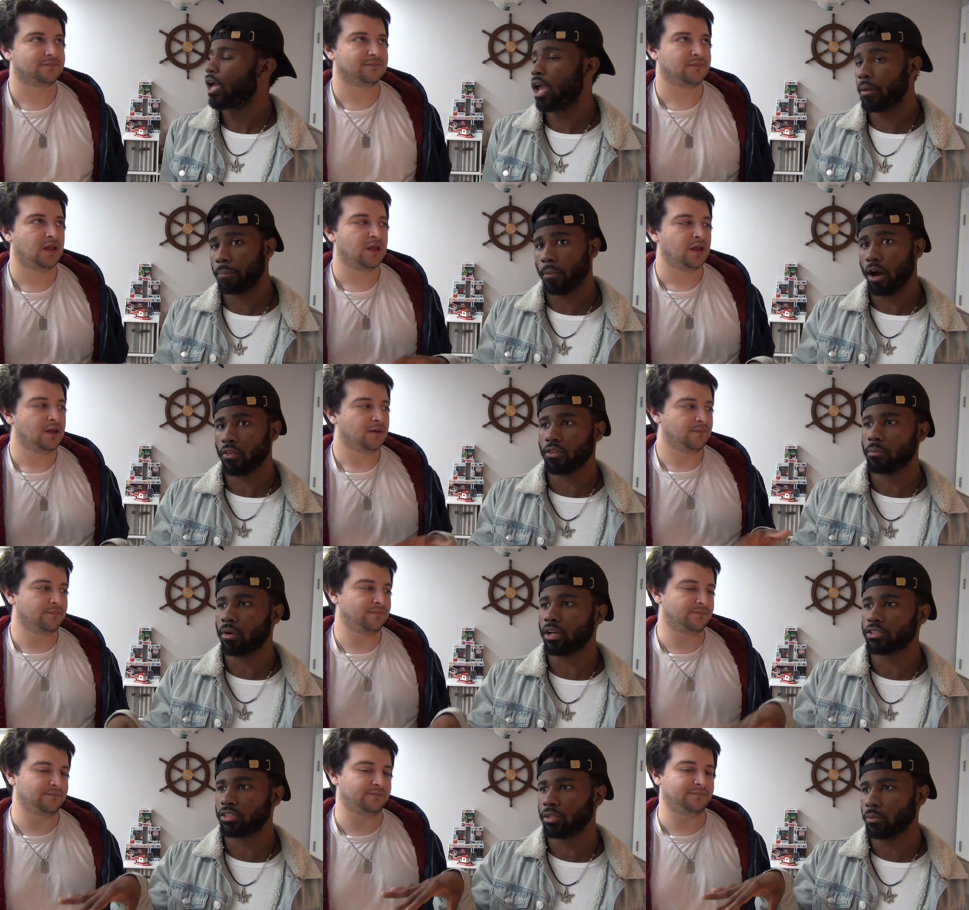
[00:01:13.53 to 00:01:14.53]
Speaker 1: And other
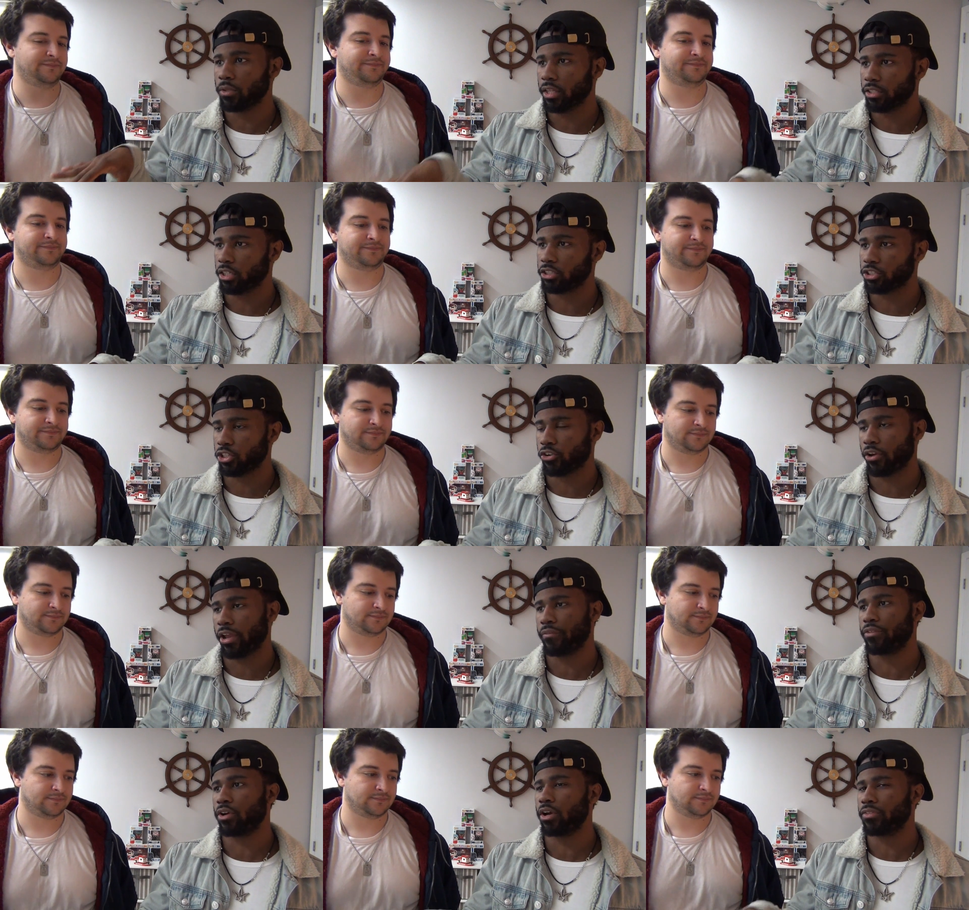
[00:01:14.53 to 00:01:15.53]
monsters, when they touch the
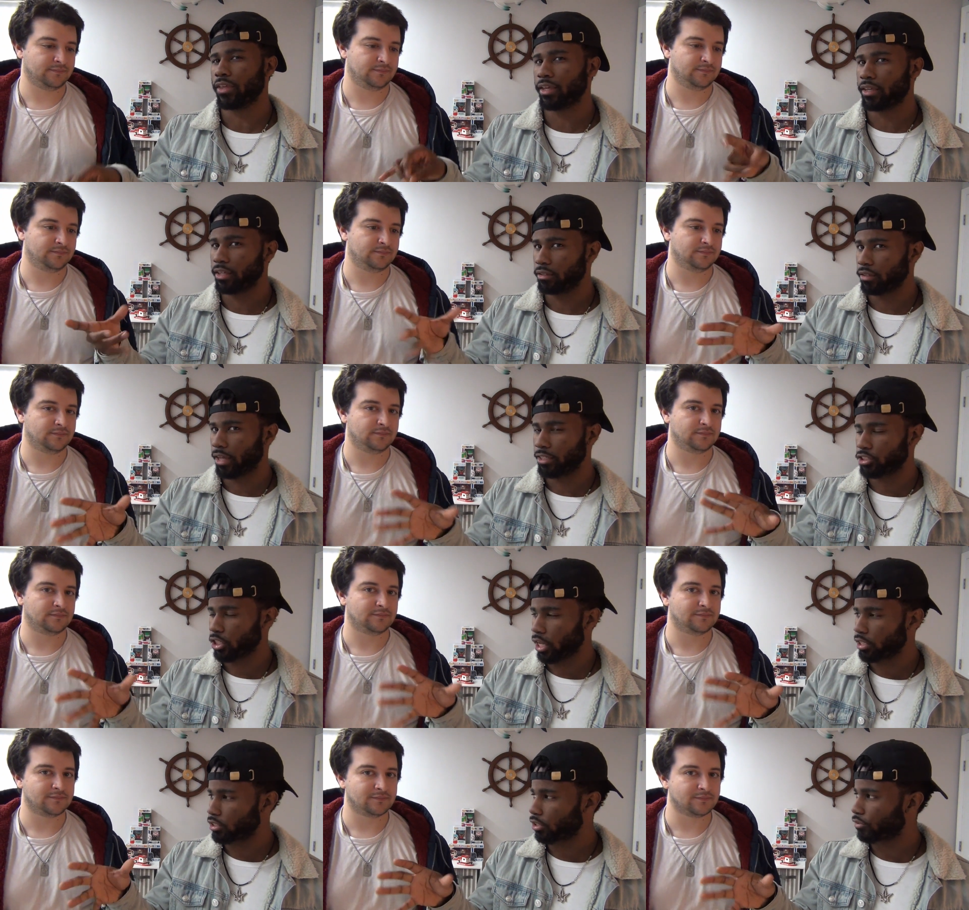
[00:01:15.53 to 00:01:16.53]
graveyard, they can like
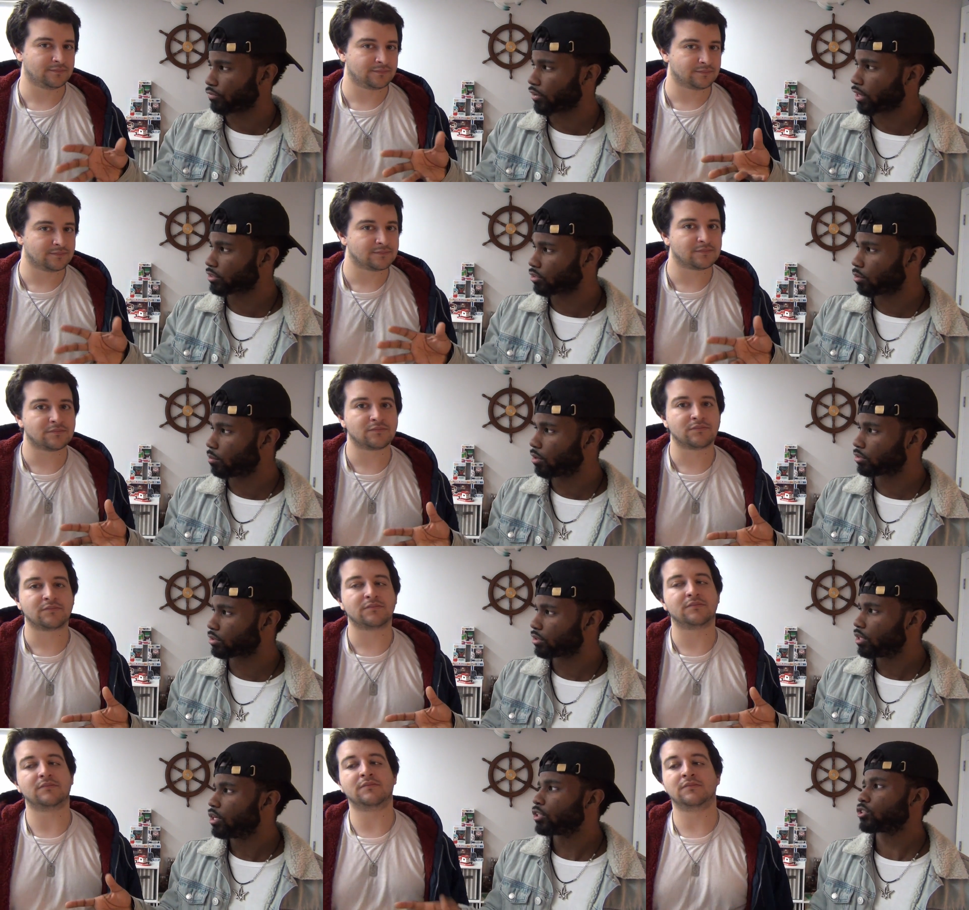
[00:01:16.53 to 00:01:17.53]
change their effects
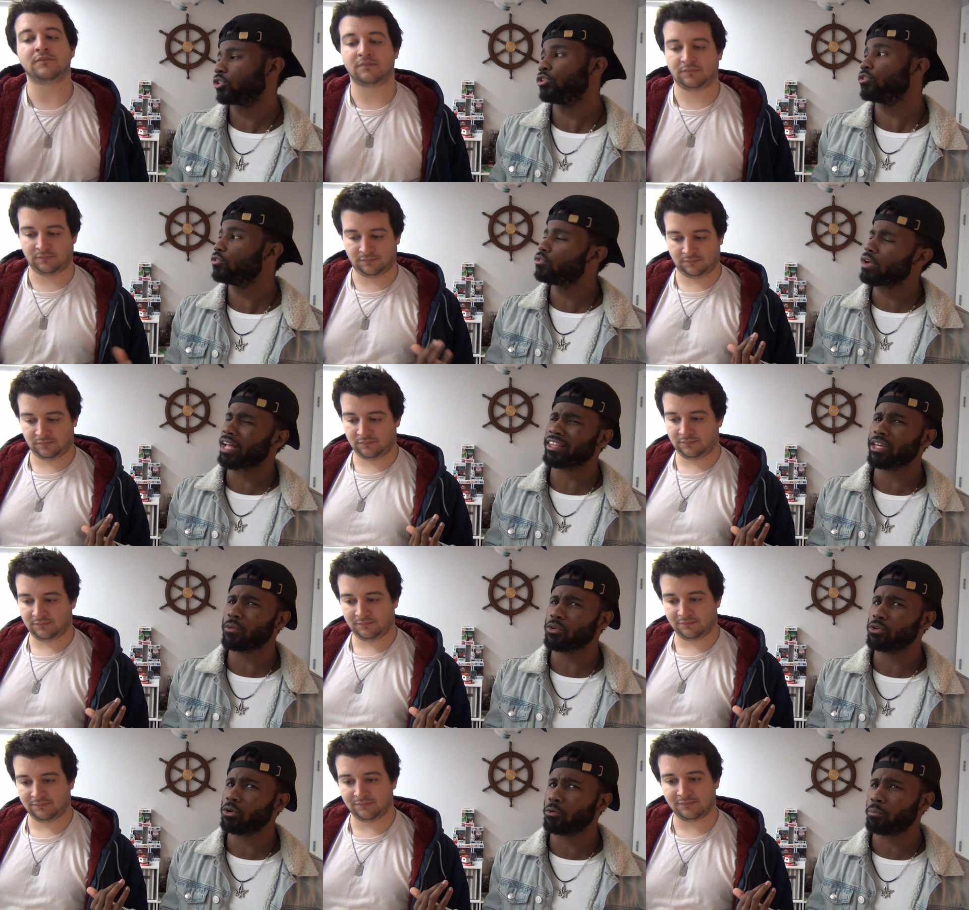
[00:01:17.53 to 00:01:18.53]
almost. So mm-hmm. you, I think
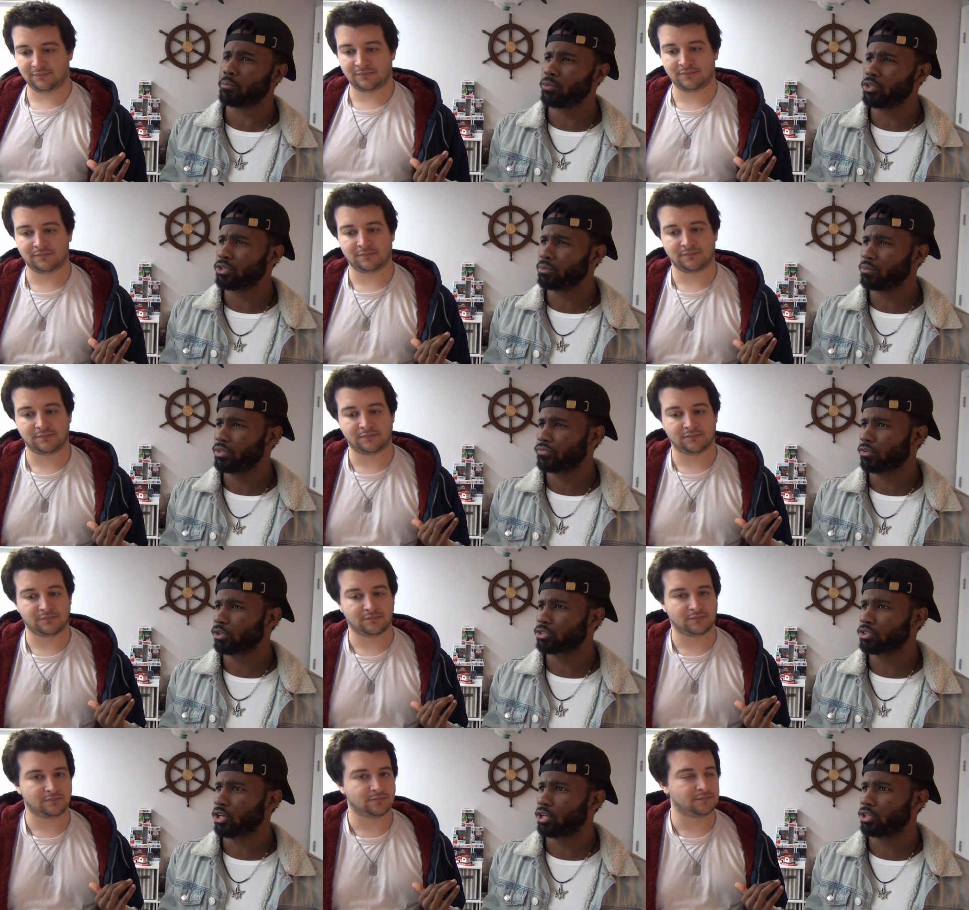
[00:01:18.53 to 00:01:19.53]
when you when you, we
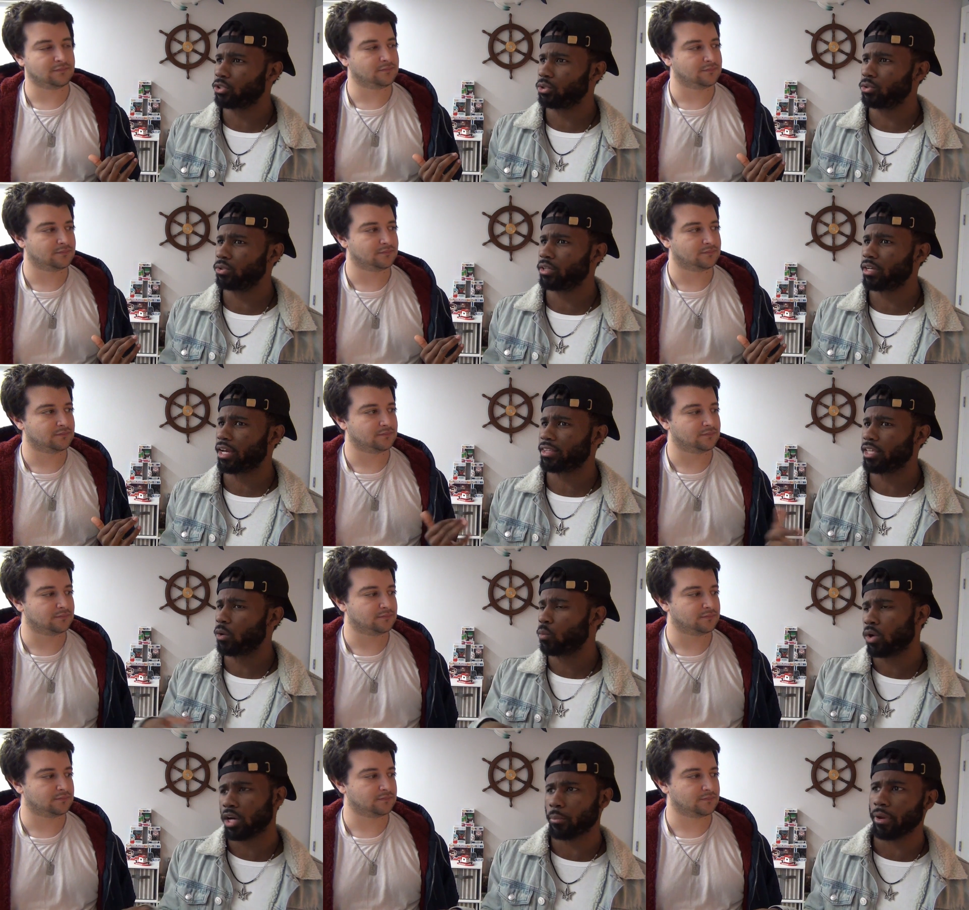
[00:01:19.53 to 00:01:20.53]
first started dueling, I
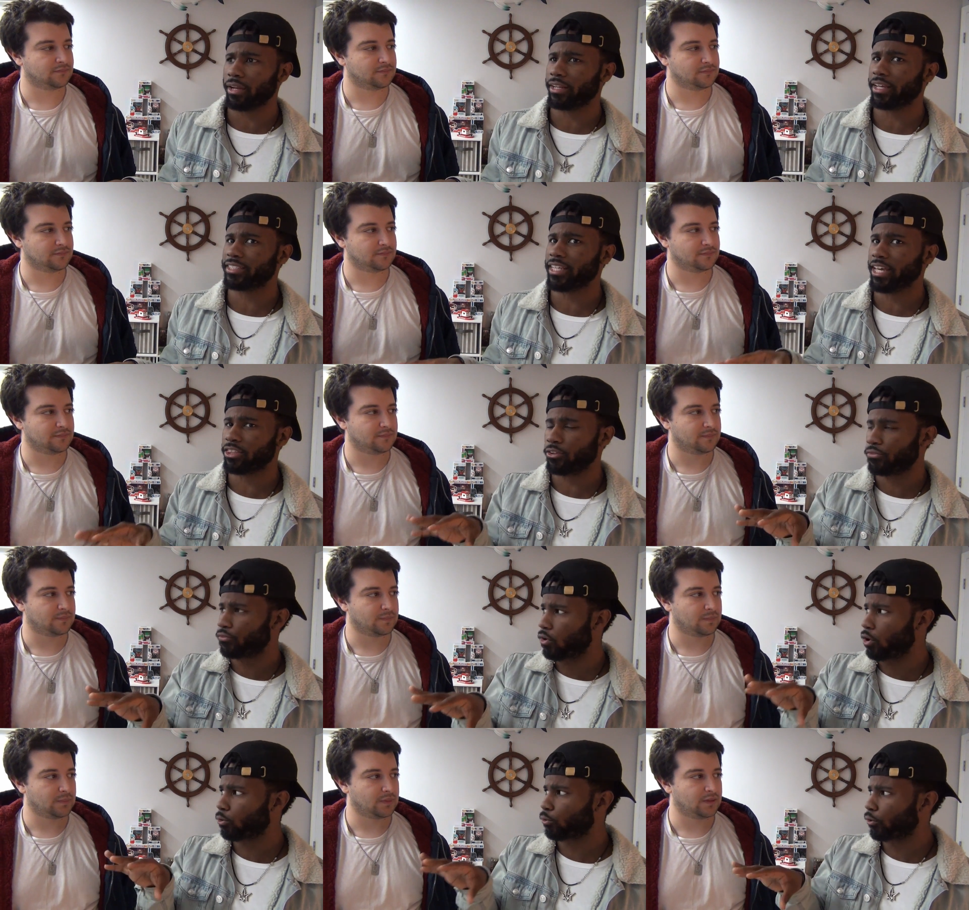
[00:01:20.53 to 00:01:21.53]
think one of my decks had the
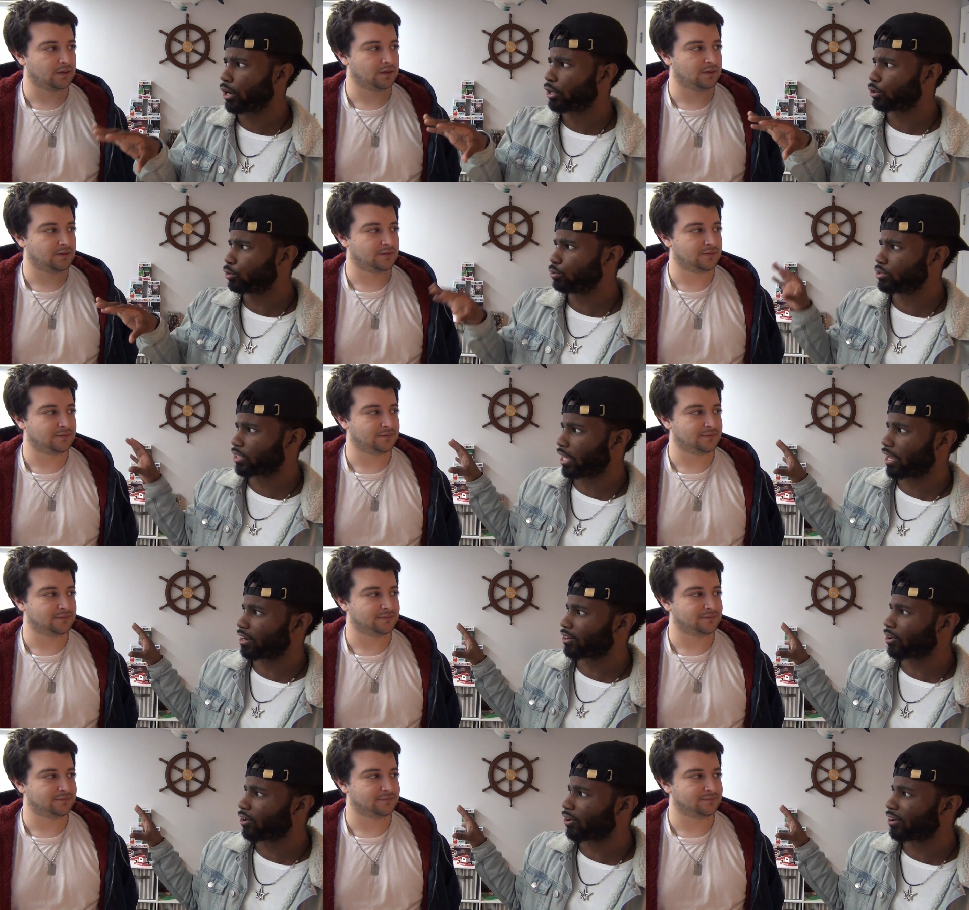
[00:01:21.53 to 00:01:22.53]

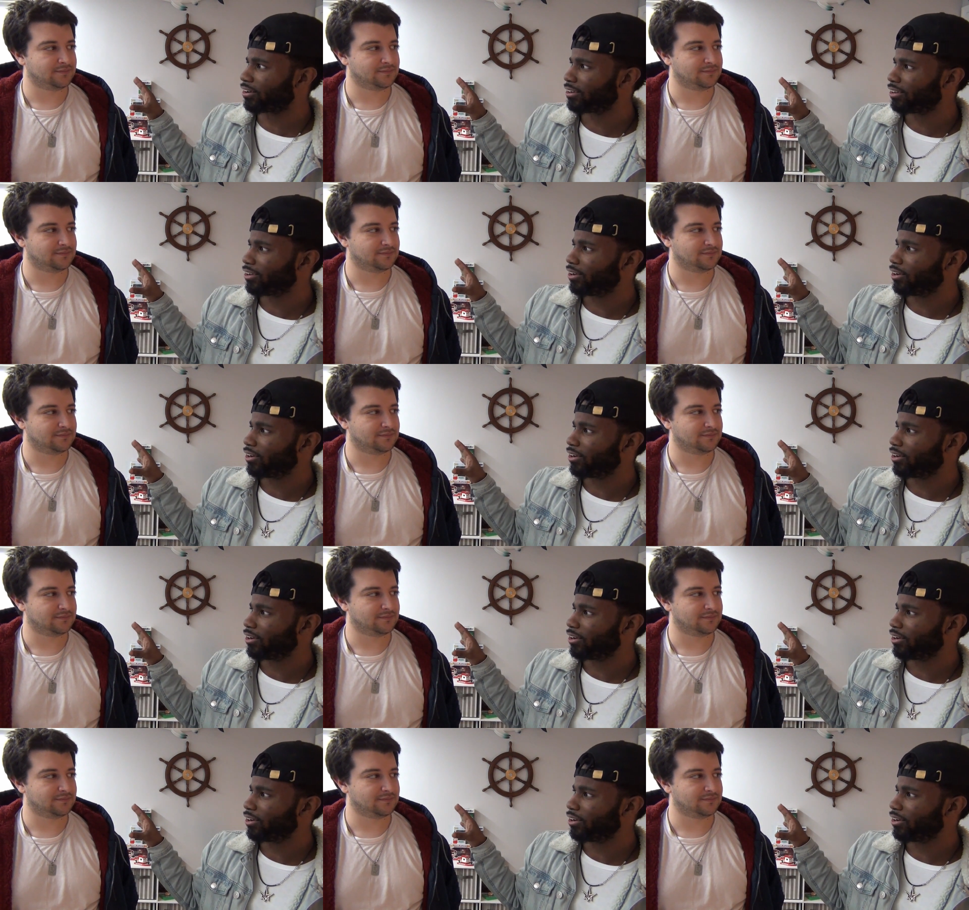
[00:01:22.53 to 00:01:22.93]
Fuh-Rin-Ka-Zan card.